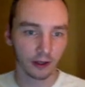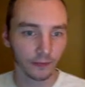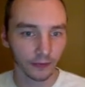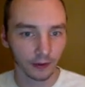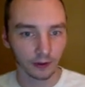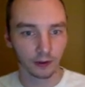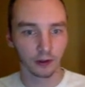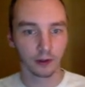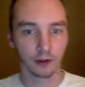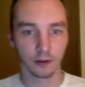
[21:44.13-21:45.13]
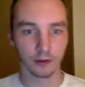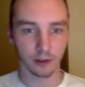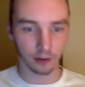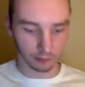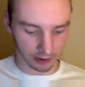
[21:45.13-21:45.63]
are.
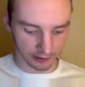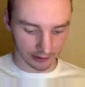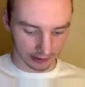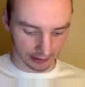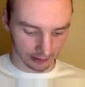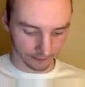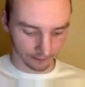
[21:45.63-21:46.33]
So we could say